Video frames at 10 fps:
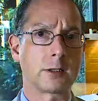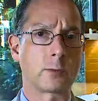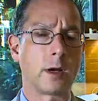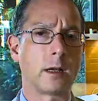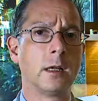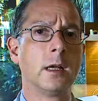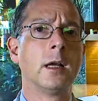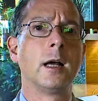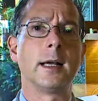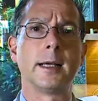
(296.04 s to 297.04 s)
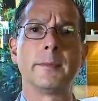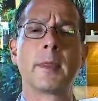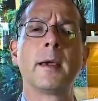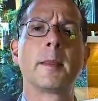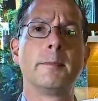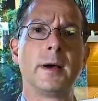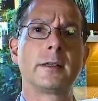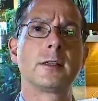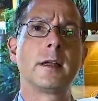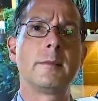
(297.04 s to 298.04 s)
as well.
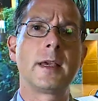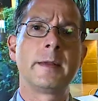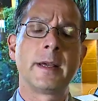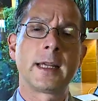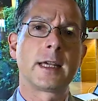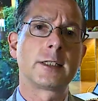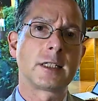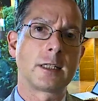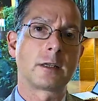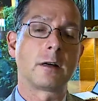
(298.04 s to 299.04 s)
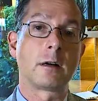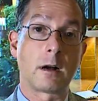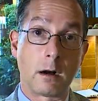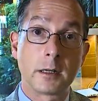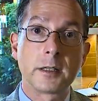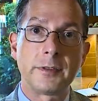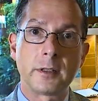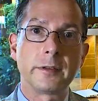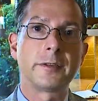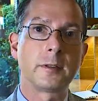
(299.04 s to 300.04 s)
But in many cases, these are
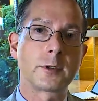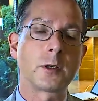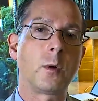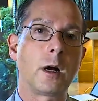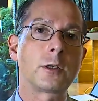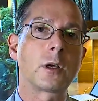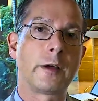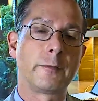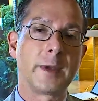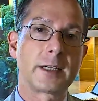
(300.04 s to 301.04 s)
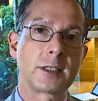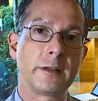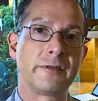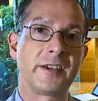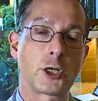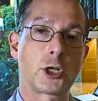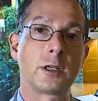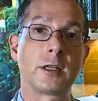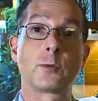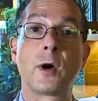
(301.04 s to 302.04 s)
difficult films to watch. I've mixed in fiction as